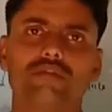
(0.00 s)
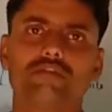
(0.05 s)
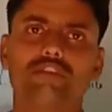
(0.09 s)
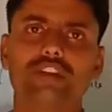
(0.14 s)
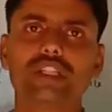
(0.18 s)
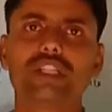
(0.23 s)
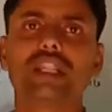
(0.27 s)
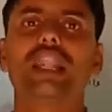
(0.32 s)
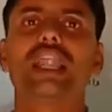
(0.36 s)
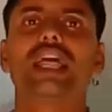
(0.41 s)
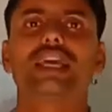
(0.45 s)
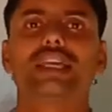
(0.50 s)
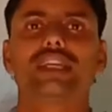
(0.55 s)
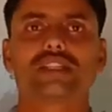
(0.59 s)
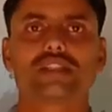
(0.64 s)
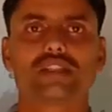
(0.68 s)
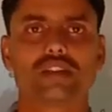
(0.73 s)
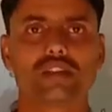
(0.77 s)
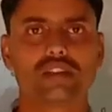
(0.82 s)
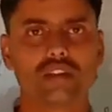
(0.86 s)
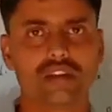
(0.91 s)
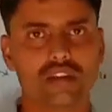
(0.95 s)
with
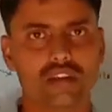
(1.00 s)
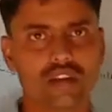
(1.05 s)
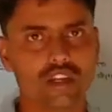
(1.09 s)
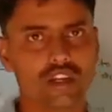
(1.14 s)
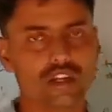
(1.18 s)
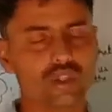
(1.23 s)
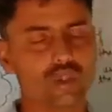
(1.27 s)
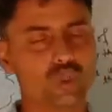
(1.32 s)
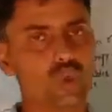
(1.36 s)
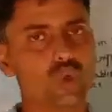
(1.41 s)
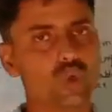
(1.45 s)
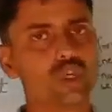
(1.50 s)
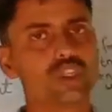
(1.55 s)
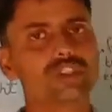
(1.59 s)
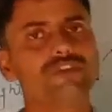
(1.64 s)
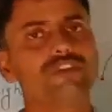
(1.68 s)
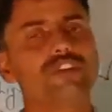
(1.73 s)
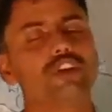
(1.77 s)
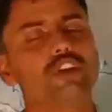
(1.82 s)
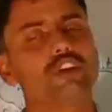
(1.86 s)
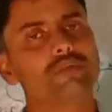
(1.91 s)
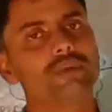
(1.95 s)
light.
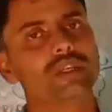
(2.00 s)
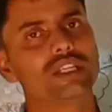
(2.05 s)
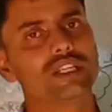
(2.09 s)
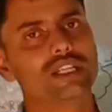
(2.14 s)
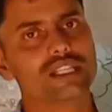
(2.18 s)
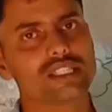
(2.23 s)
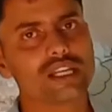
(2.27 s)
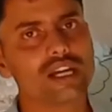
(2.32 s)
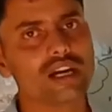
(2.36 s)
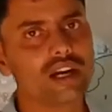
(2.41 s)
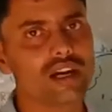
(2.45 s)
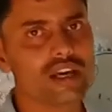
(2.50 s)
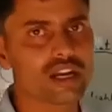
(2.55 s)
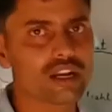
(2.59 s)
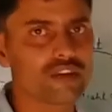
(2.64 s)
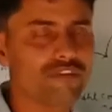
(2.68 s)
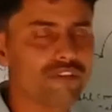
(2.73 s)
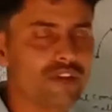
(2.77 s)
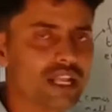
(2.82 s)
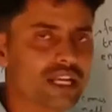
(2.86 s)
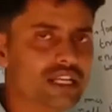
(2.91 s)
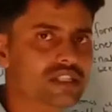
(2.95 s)
Those phenomena are
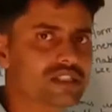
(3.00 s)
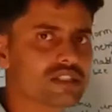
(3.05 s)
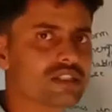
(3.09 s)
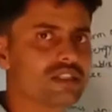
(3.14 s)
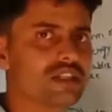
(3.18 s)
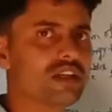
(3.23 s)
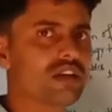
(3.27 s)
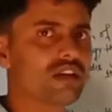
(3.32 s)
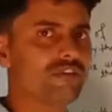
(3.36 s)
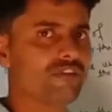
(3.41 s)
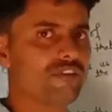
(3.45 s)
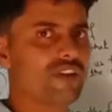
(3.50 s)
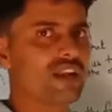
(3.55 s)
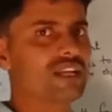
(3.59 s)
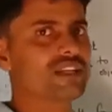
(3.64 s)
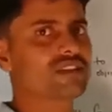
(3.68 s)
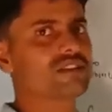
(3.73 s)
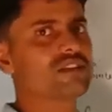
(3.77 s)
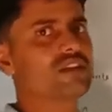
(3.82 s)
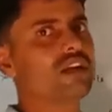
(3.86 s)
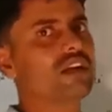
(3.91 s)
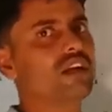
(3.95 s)
reflection,
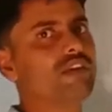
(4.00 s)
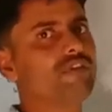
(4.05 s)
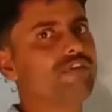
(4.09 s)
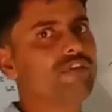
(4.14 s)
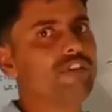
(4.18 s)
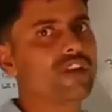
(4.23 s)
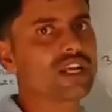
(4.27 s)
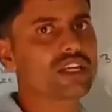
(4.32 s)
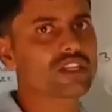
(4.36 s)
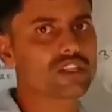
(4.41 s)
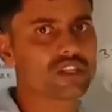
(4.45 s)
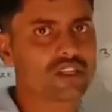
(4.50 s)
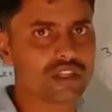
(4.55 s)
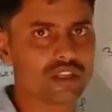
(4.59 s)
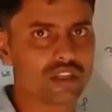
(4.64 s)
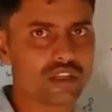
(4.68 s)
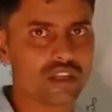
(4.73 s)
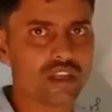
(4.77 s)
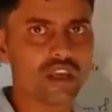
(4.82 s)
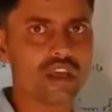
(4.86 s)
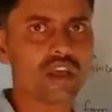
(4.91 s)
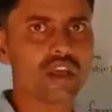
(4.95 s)
refraction,
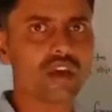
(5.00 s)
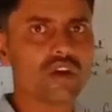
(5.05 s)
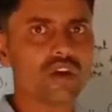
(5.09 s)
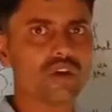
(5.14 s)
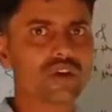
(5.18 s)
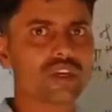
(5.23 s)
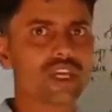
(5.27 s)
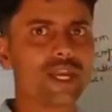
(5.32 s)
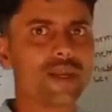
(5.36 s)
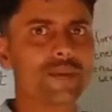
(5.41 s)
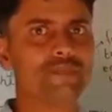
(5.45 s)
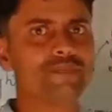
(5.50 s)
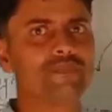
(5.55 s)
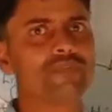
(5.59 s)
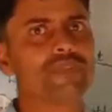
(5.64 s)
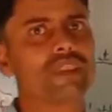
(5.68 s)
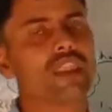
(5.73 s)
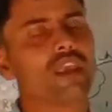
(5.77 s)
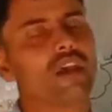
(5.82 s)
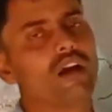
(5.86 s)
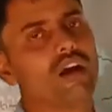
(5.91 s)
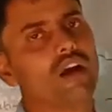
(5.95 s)
diffraction.
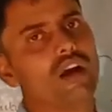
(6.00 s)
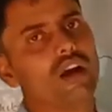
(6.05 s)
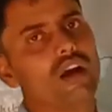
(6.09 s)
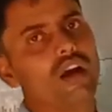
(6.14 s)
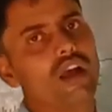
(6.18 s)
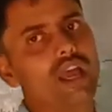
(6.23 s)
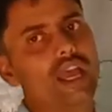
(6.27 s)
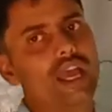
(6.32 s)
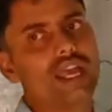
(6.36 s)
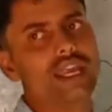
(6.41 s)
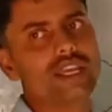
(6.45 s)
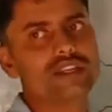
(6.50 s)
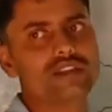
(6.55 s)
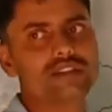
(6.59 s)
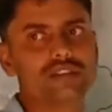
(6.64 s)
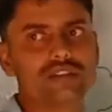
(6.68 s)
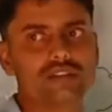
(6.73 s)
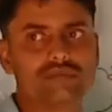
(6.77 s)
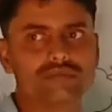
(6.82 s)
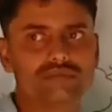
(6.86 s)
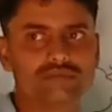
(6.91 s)
Okay, and